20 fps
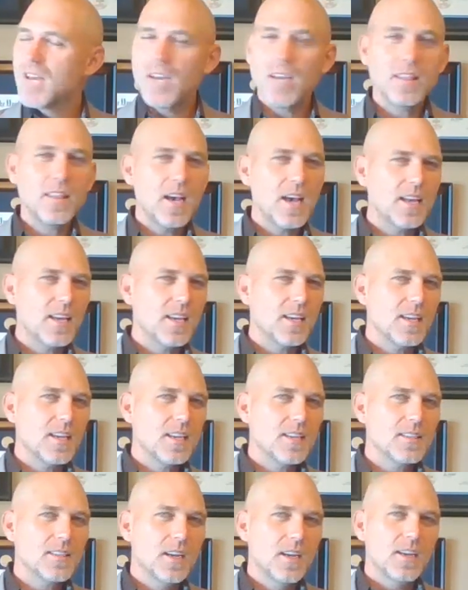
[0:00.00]
And that
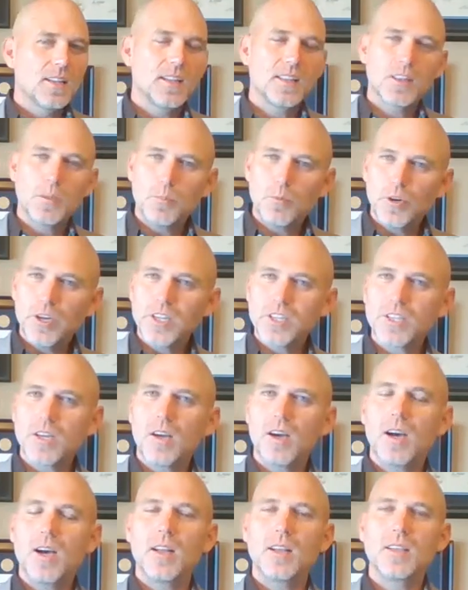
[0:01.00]
is that the British
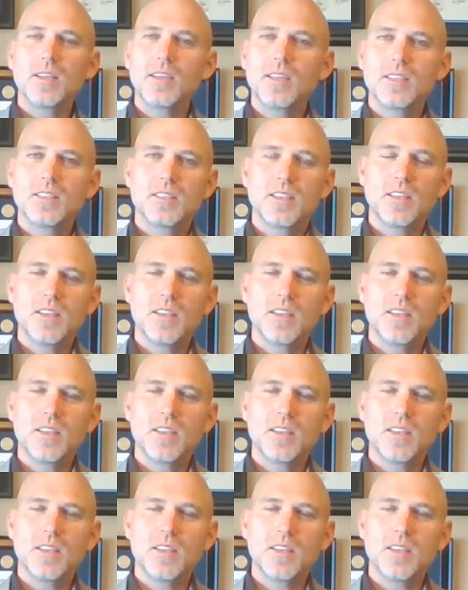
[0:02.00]
colonists